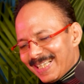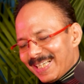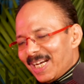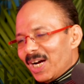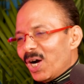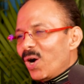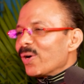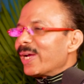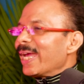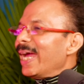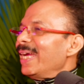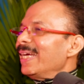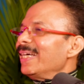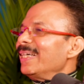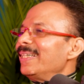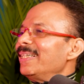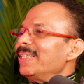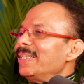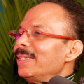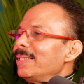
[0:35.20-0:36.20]
Okay,
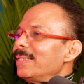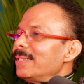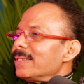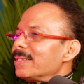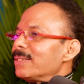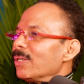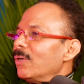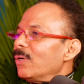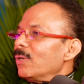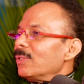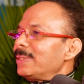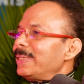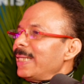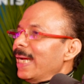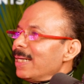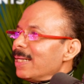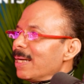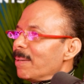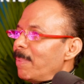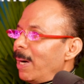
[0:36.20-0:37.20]
so 10
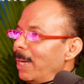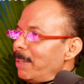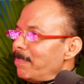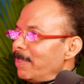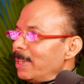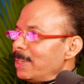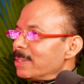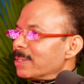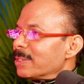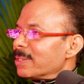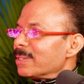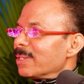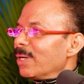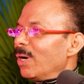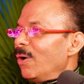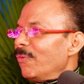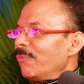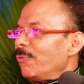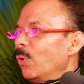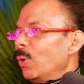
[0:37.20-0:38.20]
commandments
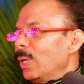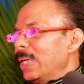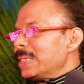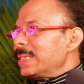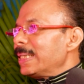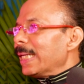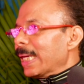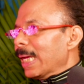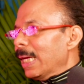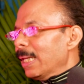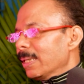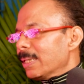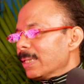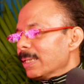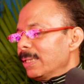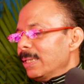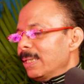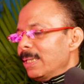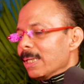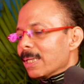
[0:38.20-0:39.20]
of holistic health.
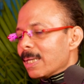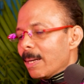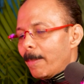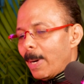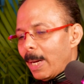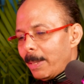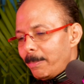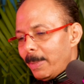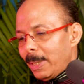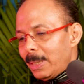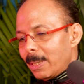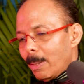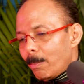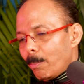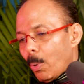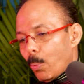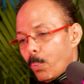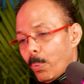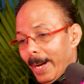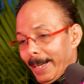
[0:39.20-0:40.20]
Commandment number
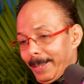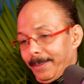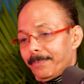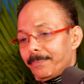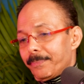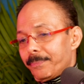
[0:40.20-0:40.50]
1.